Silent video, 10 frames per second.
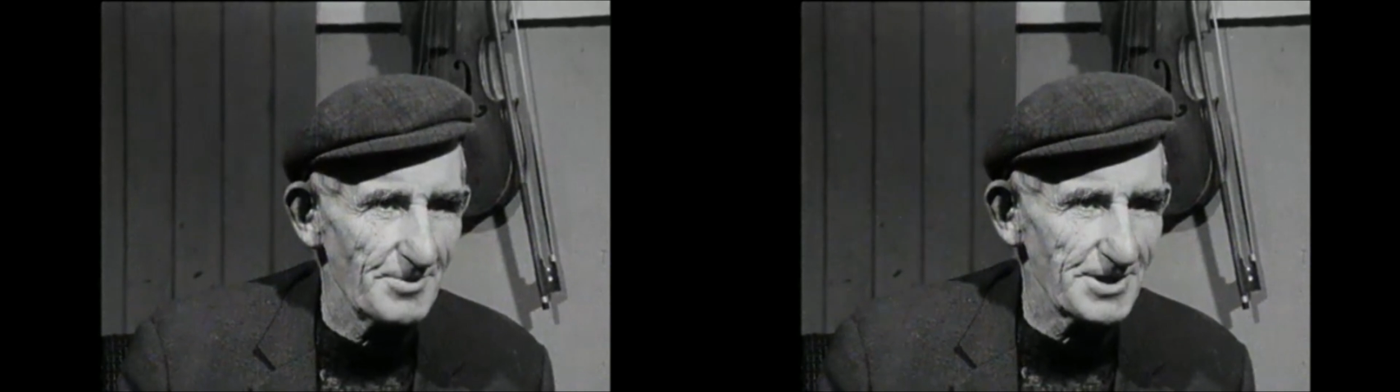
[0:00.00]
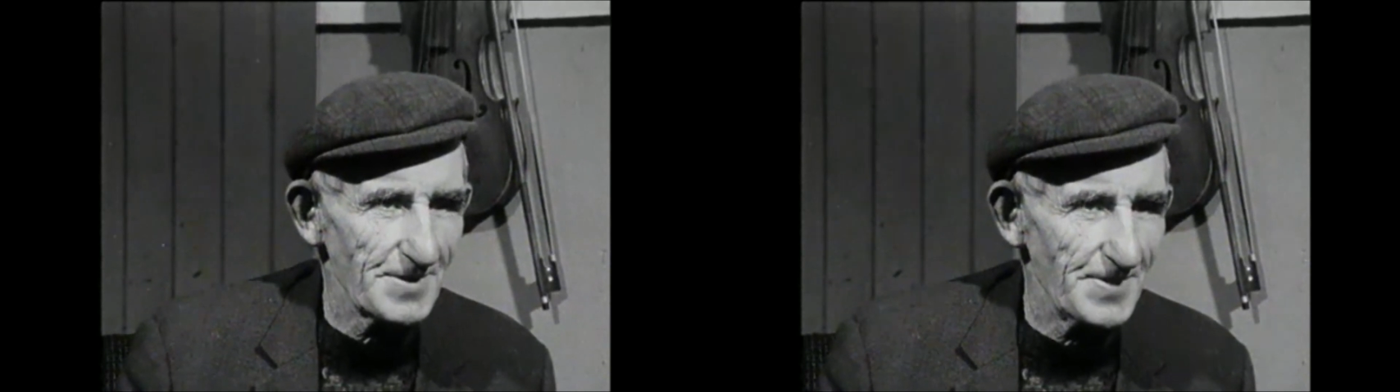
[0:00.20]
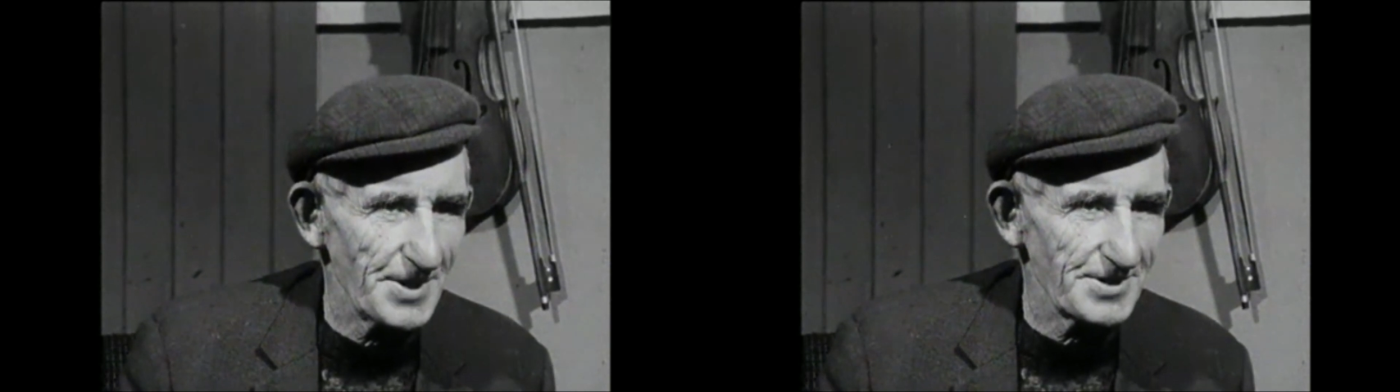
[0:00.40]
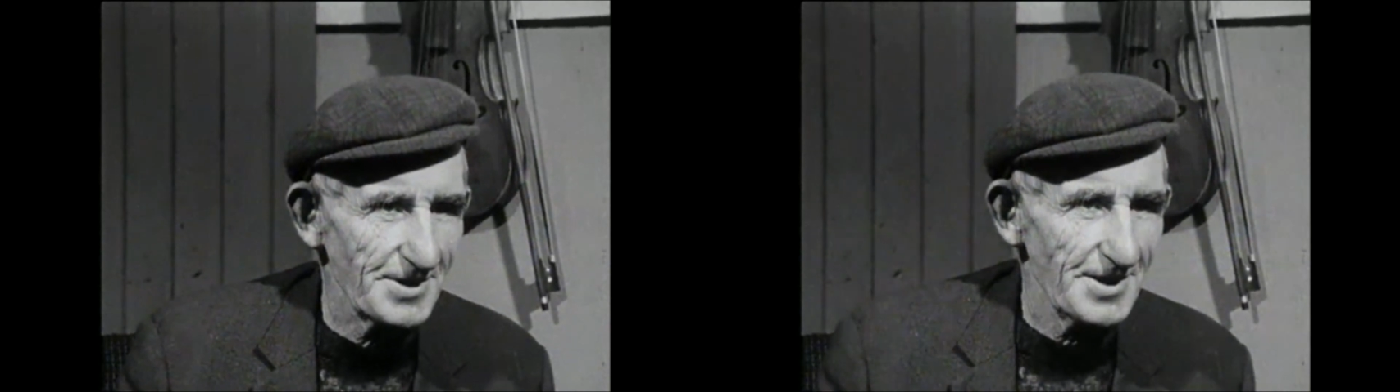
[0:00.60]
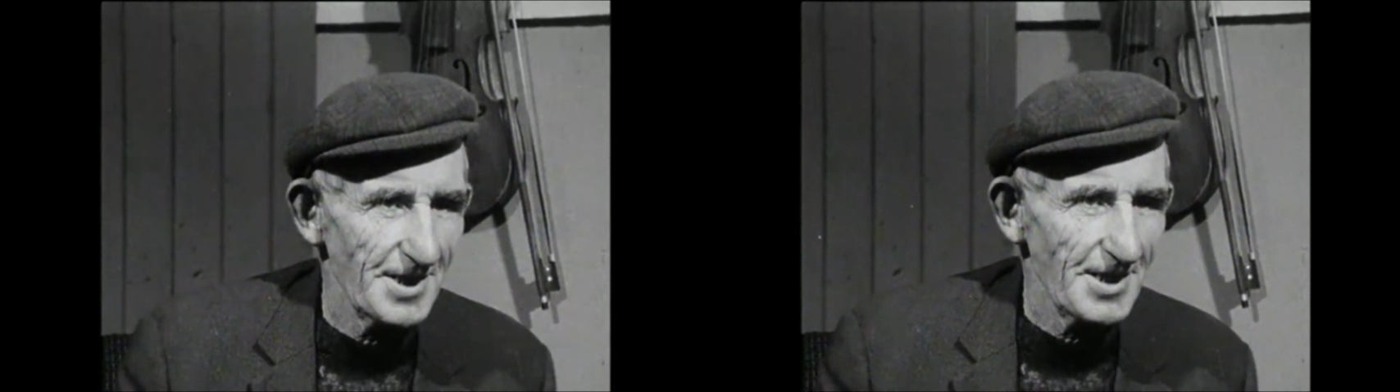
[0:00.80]
a matter of fact,
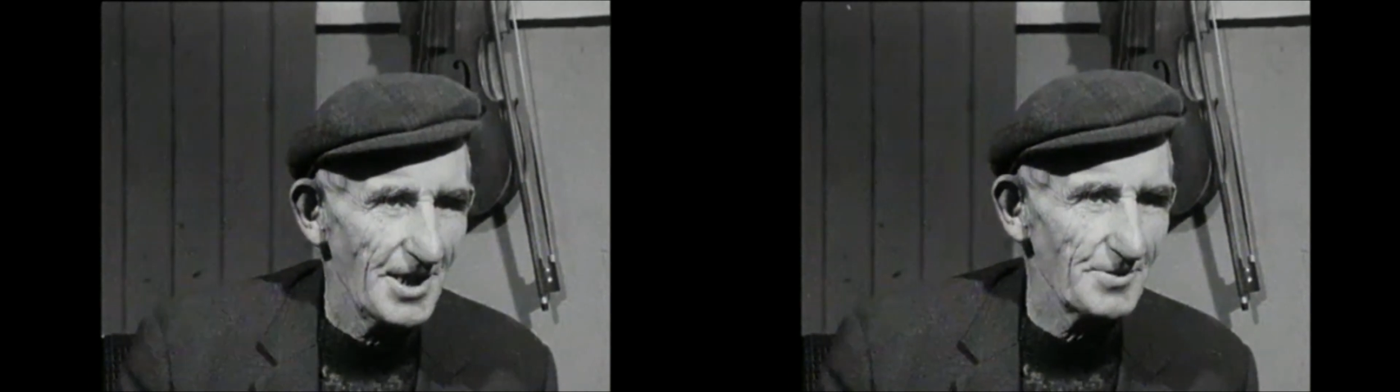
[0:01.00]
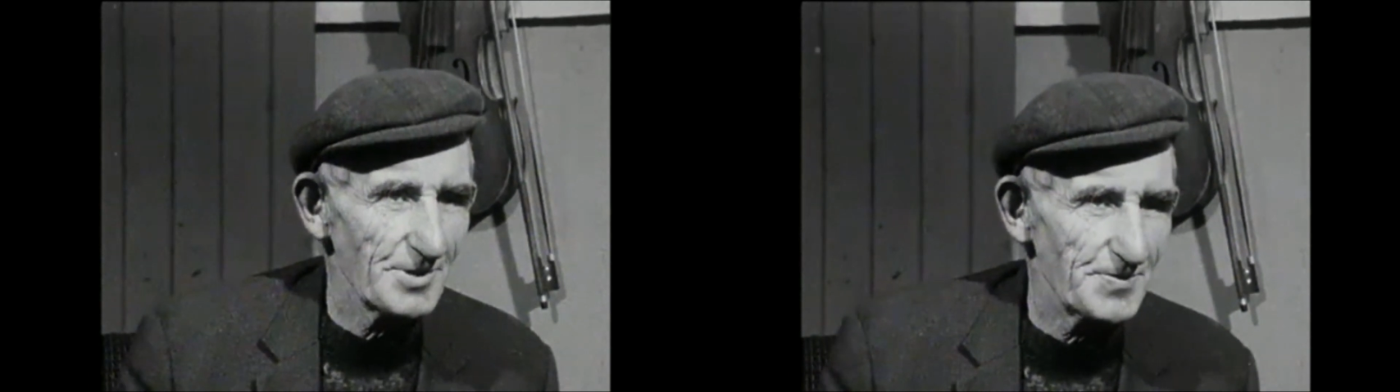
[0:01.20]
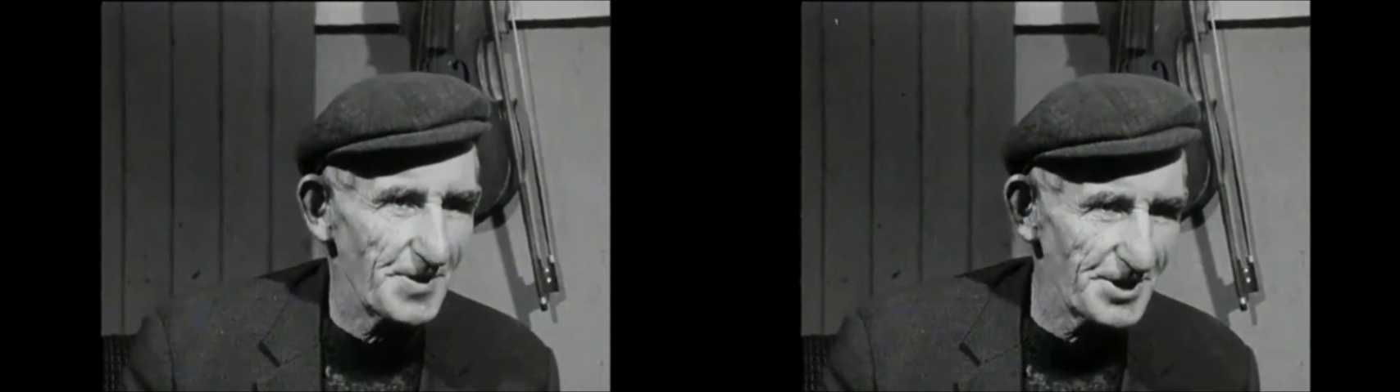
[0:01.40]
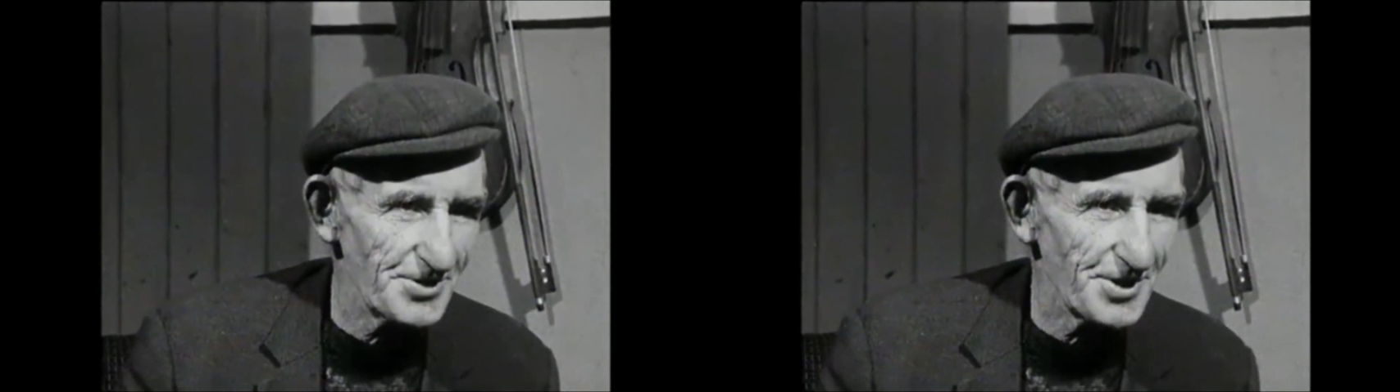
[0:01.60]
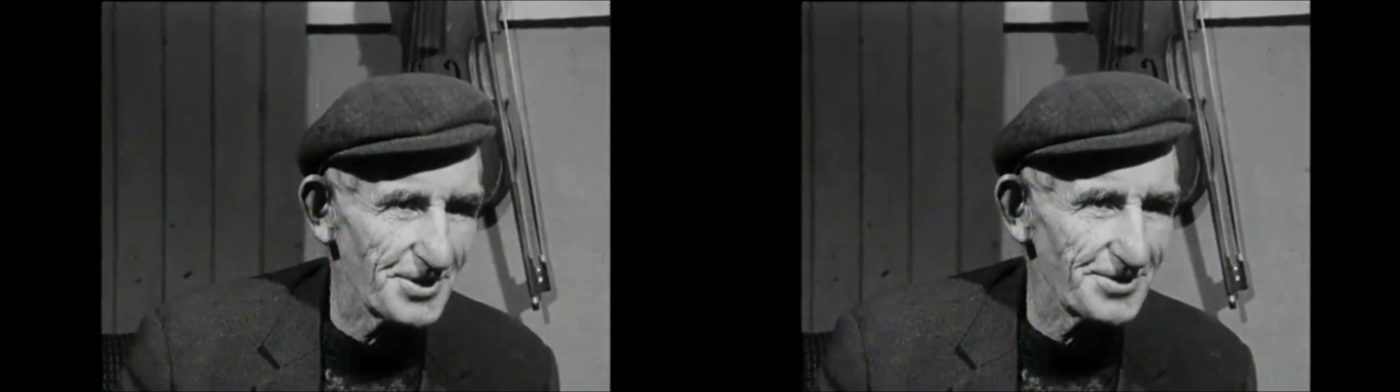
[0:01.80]
I was fed
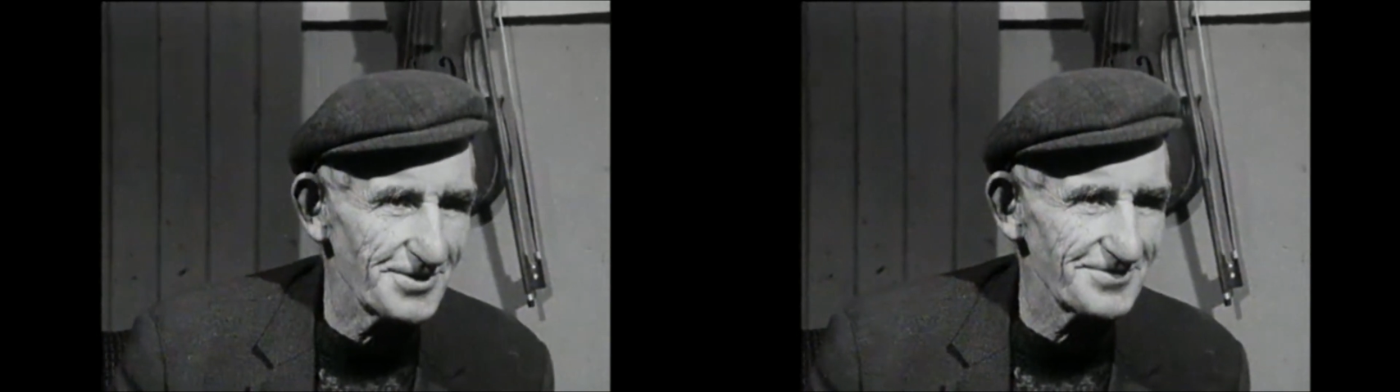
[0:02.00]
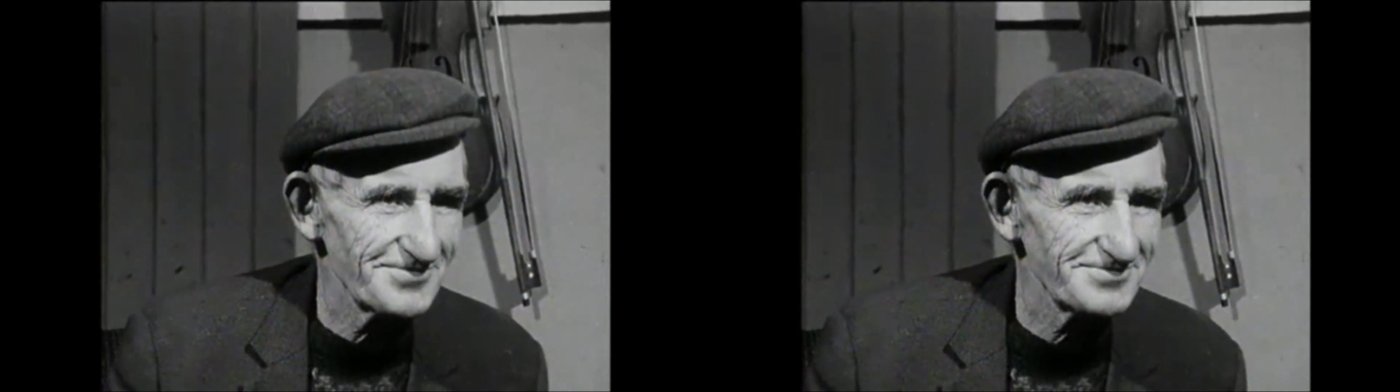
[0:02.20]
in drink.